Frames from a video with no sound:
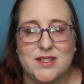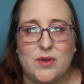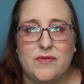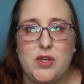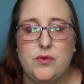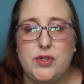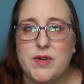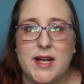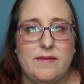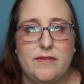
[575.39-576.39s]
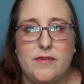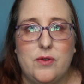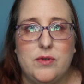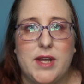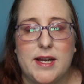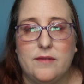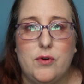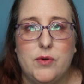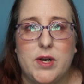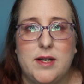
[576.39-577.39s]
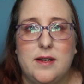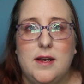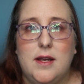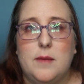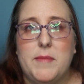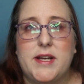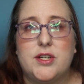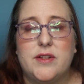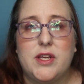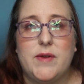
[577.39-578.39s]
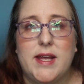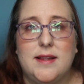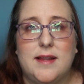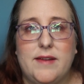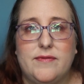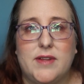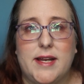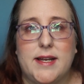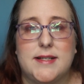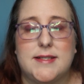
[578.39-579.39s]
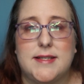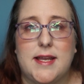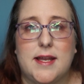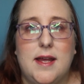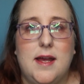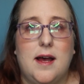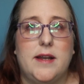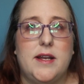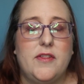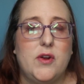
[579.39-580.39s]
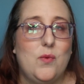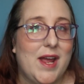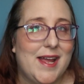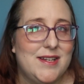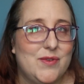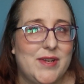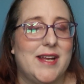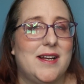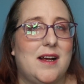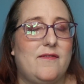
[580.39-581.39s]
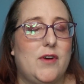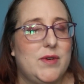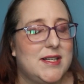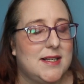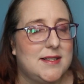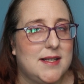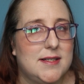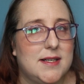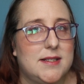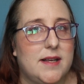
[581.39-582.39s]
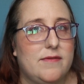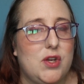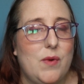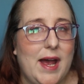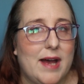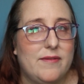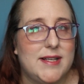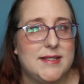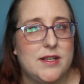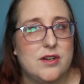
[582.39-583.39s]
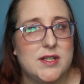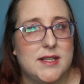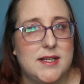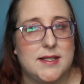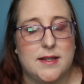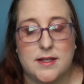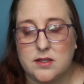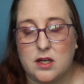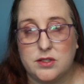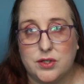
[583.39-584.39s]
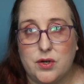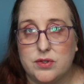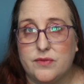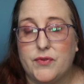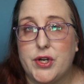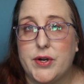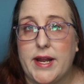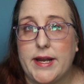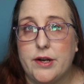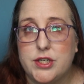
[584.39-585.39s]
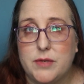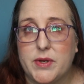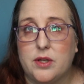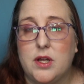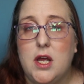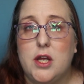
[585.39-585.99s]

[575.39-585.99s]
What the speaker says: So if you do not have a phone, you can't afford one, make sure that you hit Lifeline and see. Another way to get phone assistance is if you have a senior citizen citizen. This also goes for your energy bill.